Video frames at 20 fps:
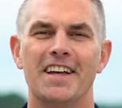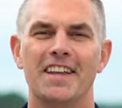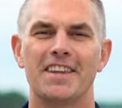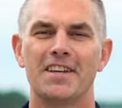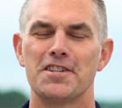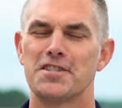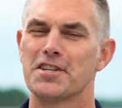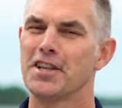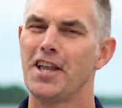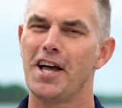
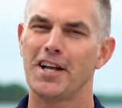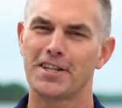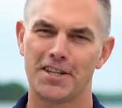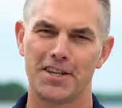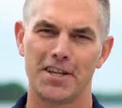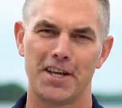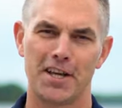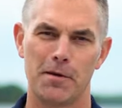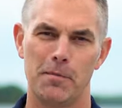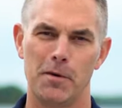There's a lot to
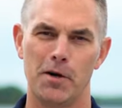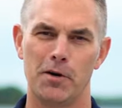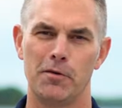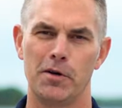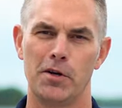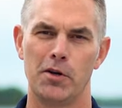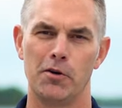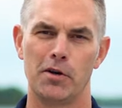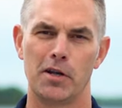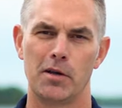think about
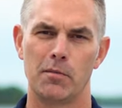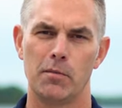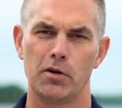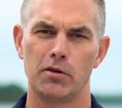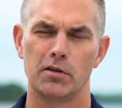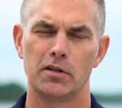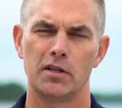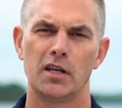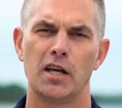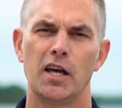when owning a
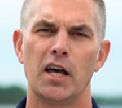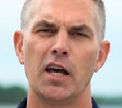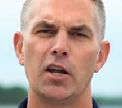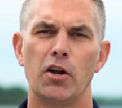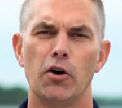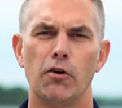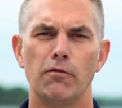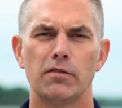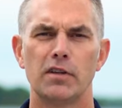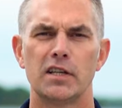boat,
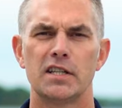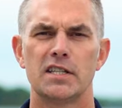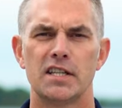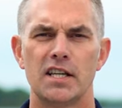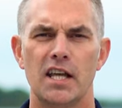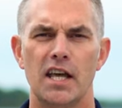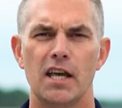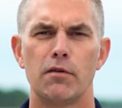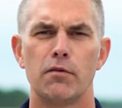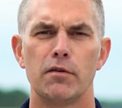and hopefully
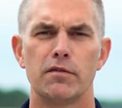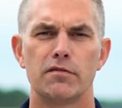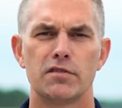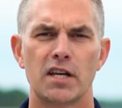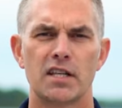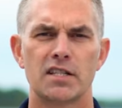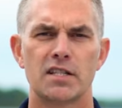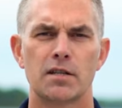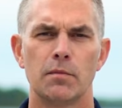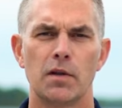today we've
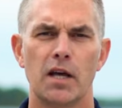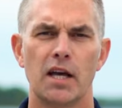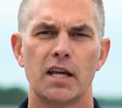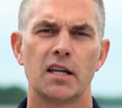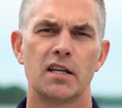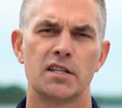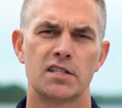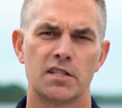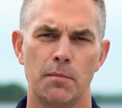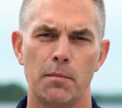shed some
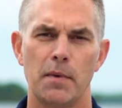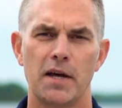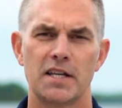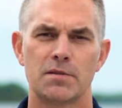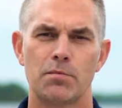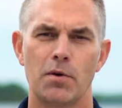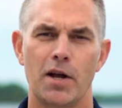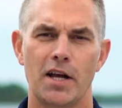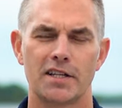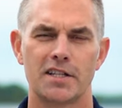light on some
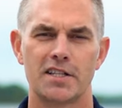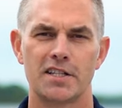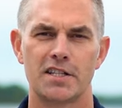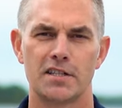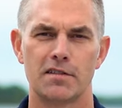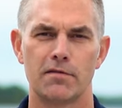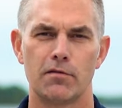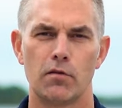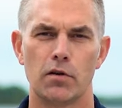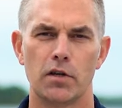best
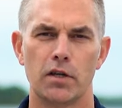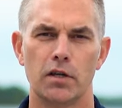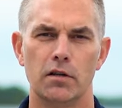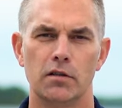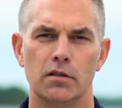practices for you.